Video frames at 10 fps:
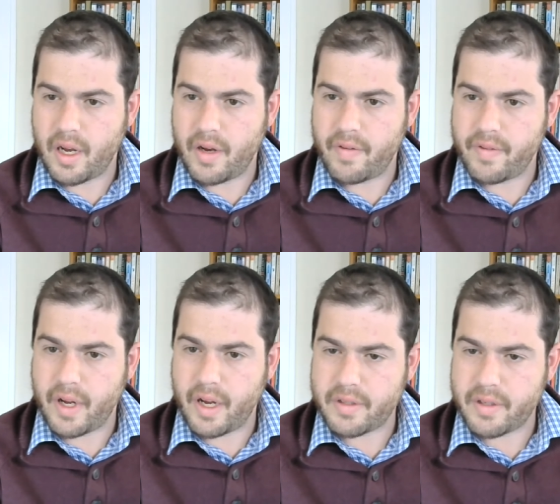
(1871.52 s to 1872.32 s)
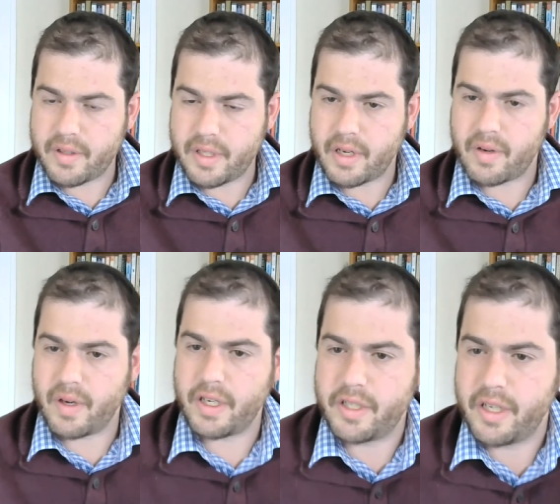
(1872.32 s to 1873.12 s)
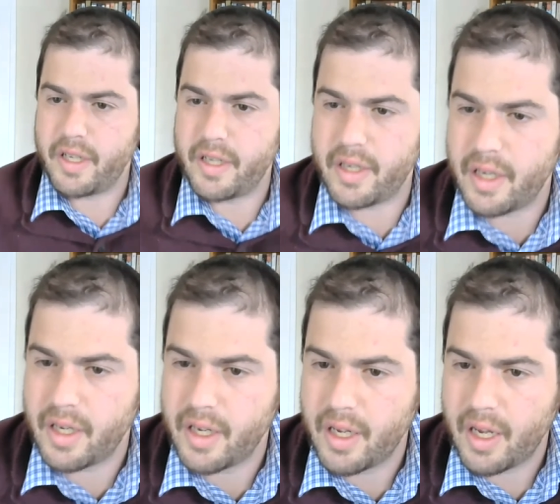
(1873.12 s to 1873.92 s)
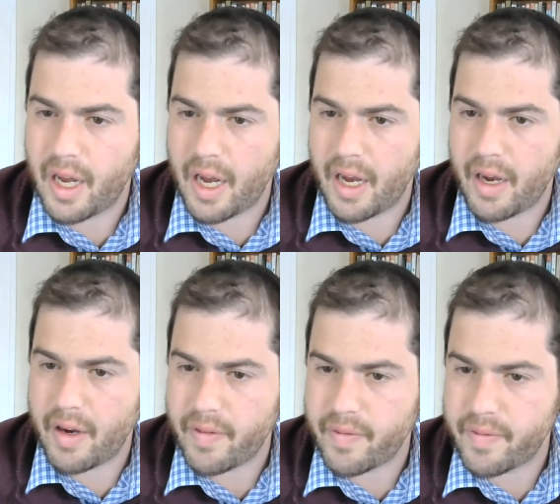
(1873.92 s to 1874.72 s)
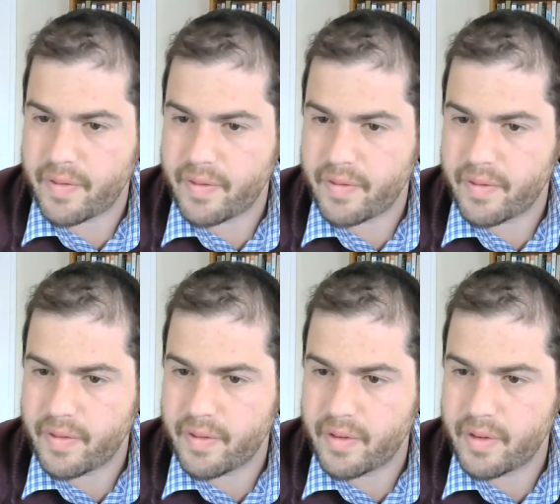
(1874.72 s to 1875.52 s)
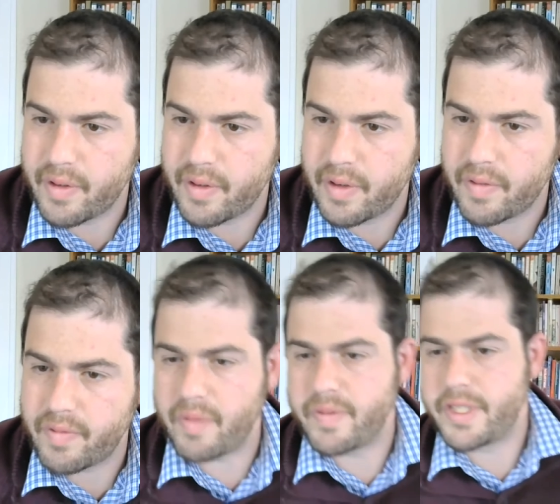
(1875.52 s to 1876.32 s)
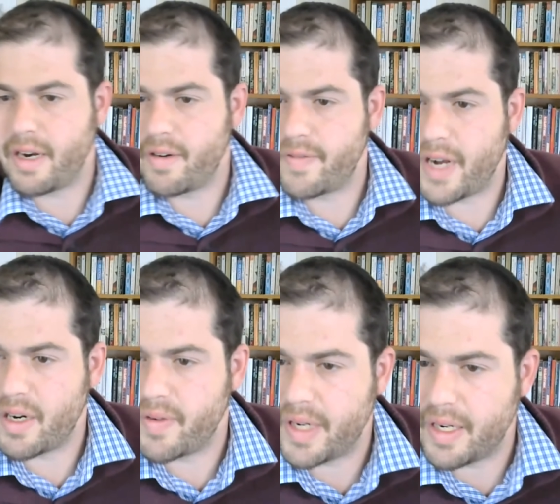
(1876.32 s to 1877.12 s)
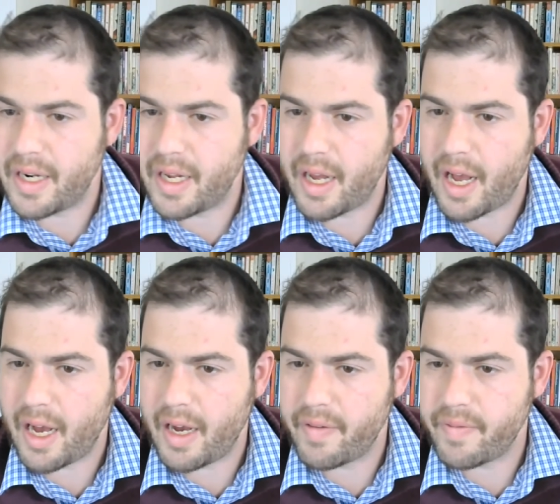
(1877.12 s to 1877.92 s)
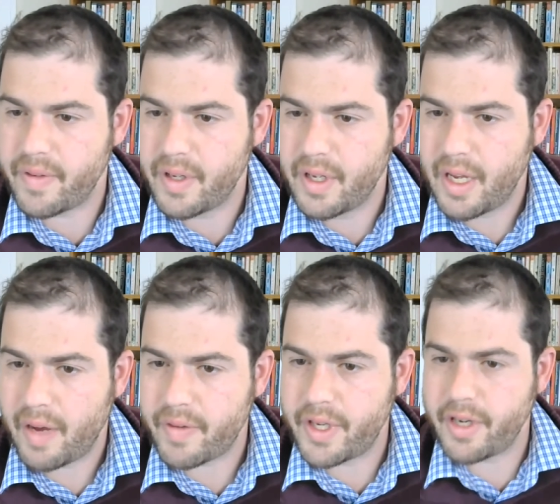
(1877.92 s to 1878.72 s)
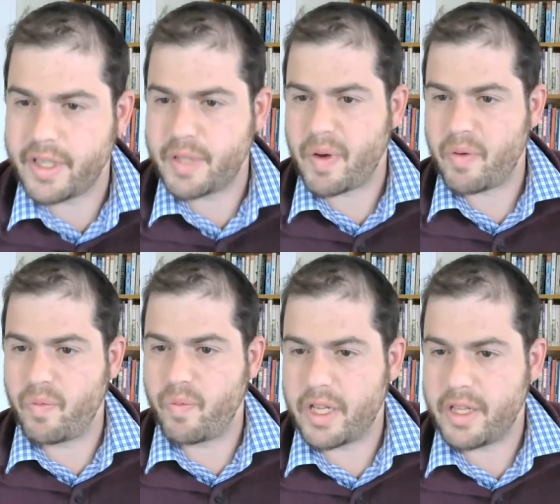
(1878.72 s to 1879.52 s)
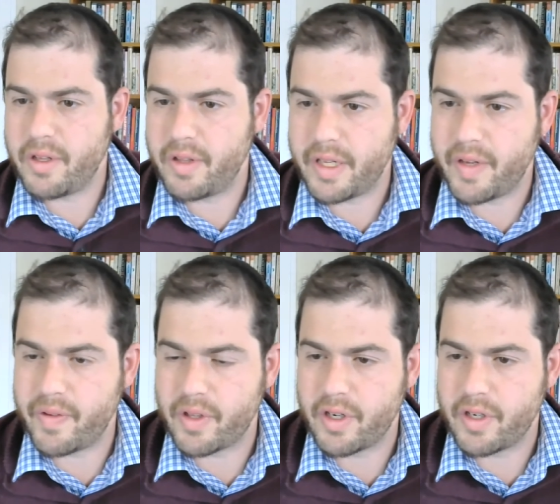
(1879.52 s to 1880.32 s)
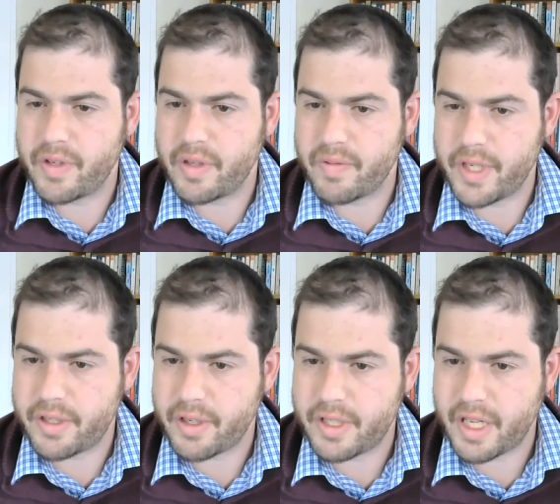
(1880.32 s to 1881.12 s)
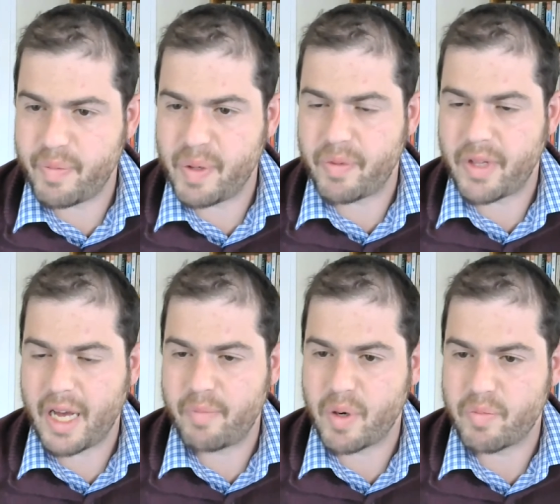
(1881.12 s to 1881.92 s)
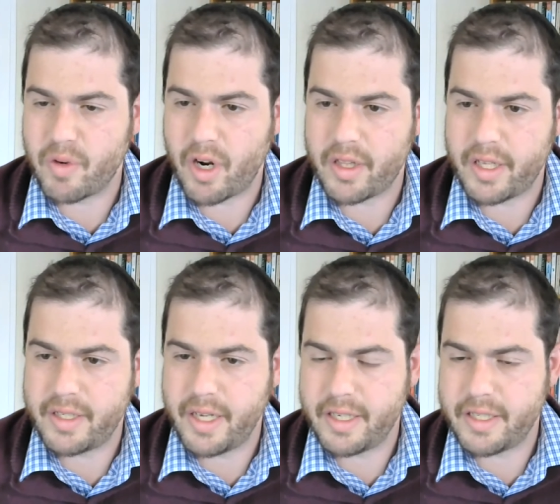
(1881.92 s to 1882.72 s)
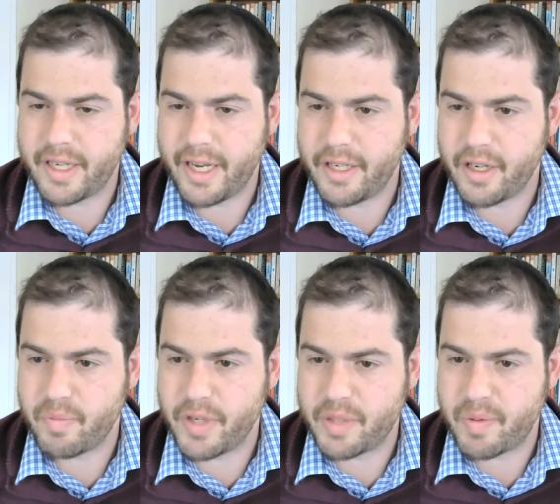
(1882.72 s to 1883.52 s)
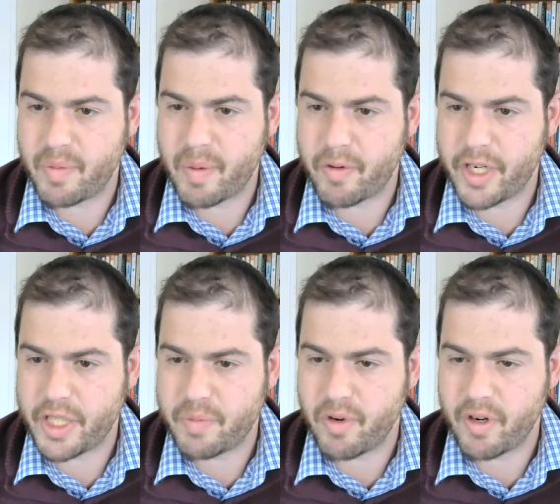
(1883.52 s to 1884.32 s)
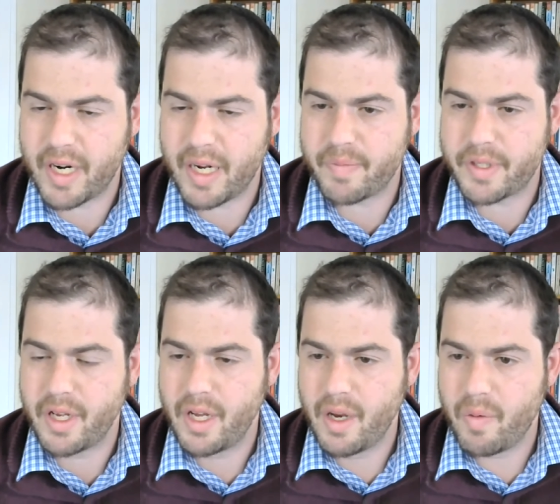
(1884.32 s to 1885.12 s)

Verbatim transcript: Um, I also see a question um, from Sarah Fireman. Um, I'm curious about what you think you learned from the research that we applied more broadly to educator or principal preparation programs.